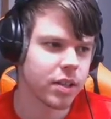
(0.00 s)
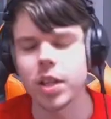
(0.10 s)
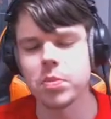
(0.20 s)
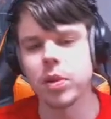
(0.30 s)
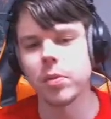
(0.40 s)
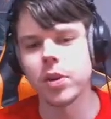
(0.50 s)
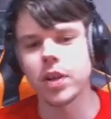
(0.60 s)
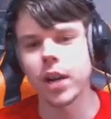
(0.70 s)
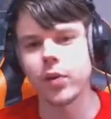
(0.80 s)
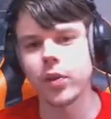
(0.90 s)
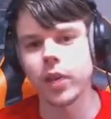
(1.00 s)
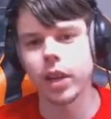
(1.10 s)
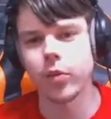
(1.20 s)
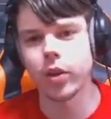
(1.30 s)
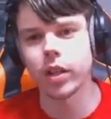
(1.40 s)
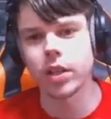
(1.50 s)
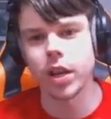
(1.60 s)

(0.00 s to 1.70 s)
That's pretty much everything I wanted